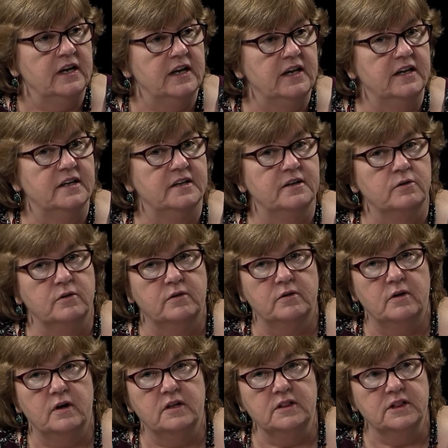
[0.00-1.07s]
in
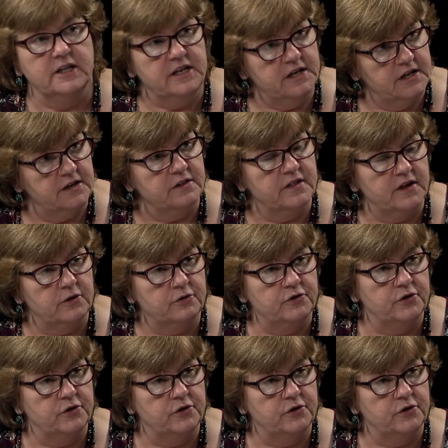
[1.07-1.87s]
leading their